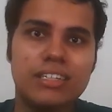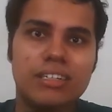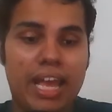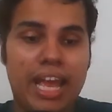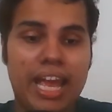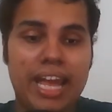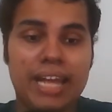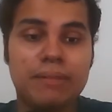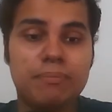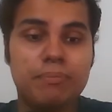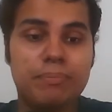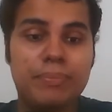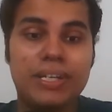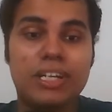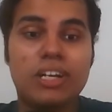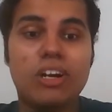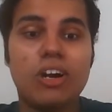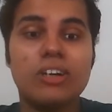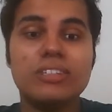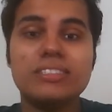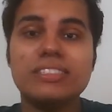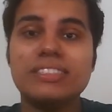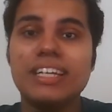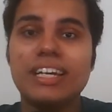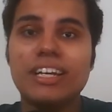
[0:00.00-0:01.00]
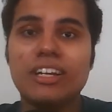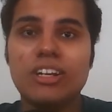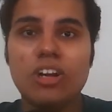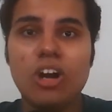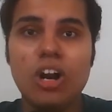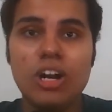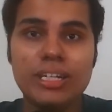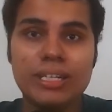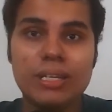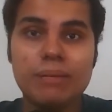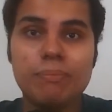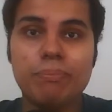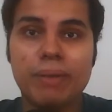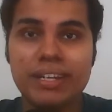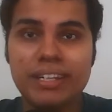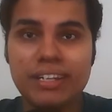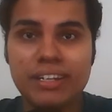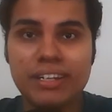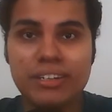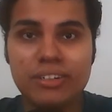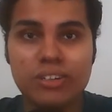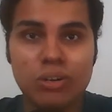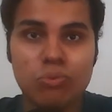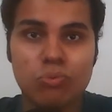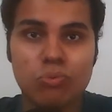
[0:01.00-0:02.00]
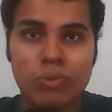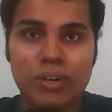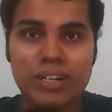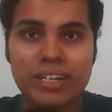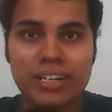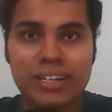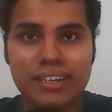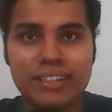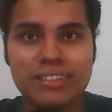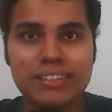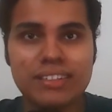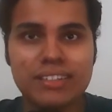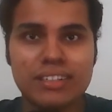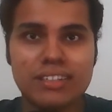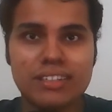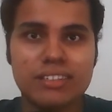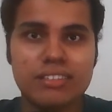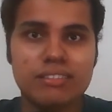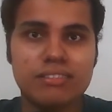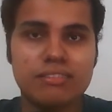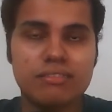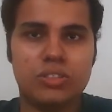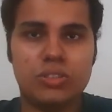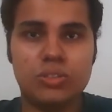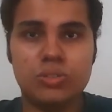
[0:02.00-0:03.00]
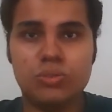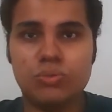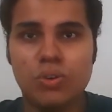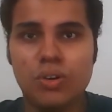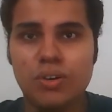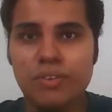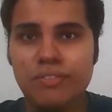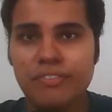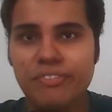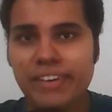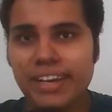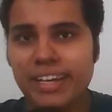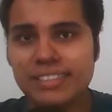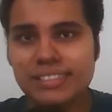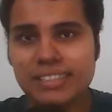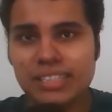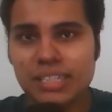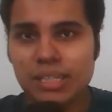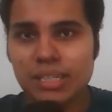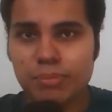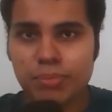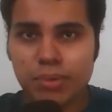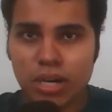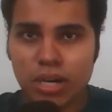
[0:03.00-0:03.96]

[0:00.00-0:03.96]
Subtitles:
And because they're not dependent on one another, you won't face any